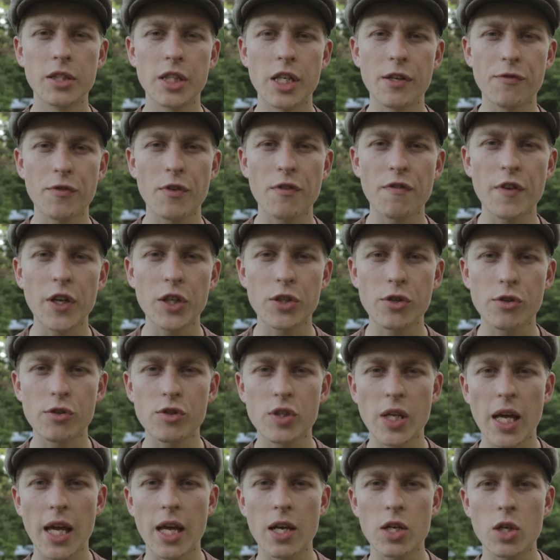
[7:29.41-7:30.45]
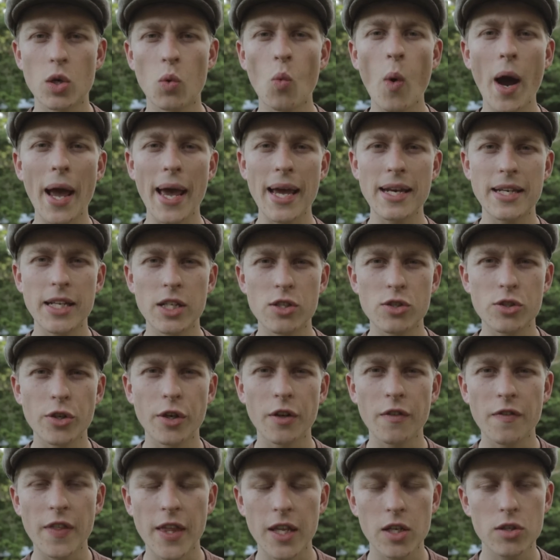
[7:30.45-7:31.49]
the different features and why I did
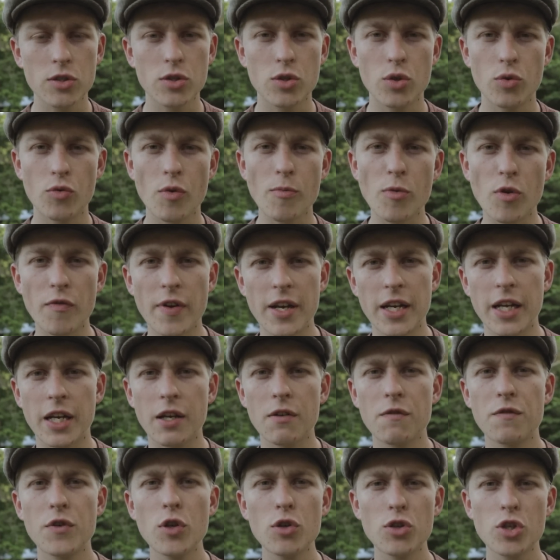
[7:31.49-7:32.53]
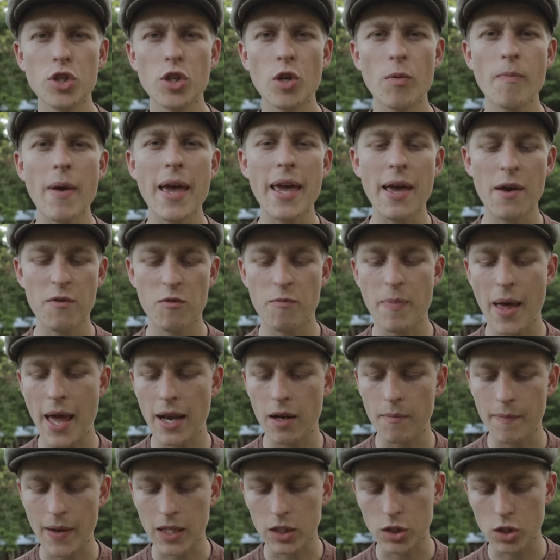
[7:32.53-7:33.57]
certain things to remove any confusion there may have been
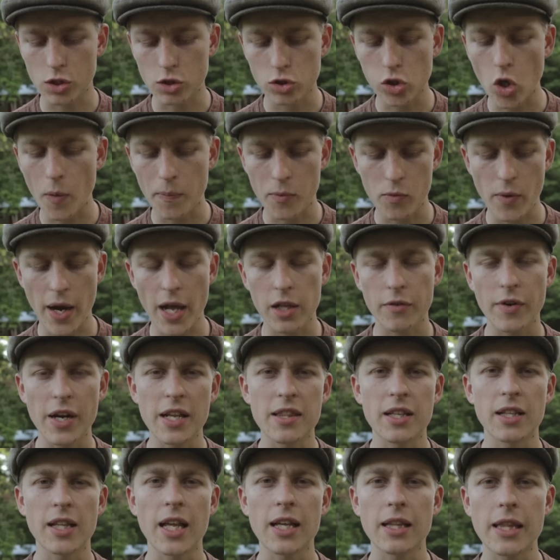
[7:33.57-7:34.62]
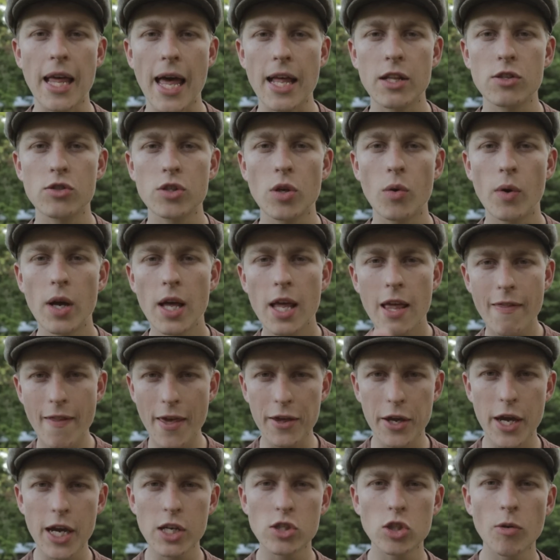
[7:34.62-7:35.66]
about the sloped rail or anything like that. So
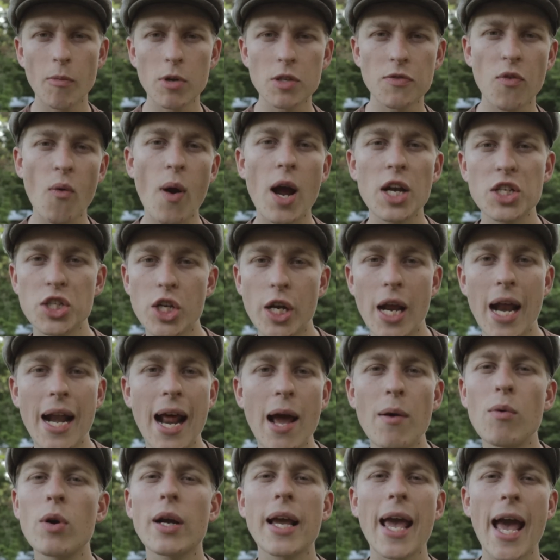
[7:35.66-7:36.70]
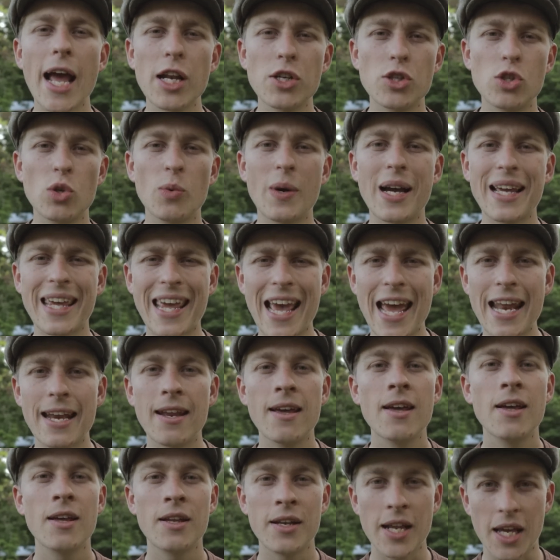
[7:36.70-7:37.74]
thank you guys so much for watching, and I will catch you again
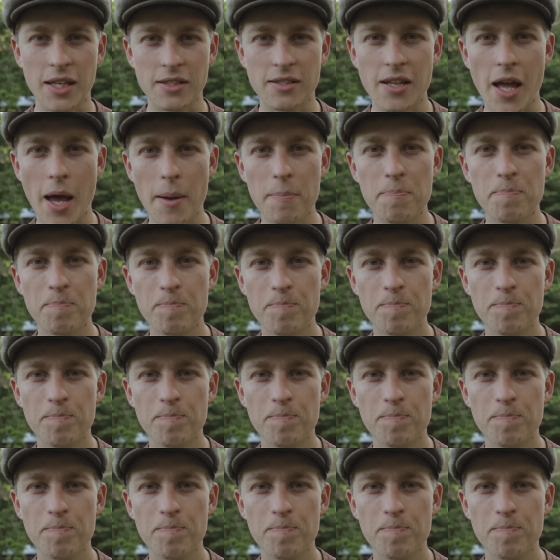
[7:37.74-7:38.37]
next time.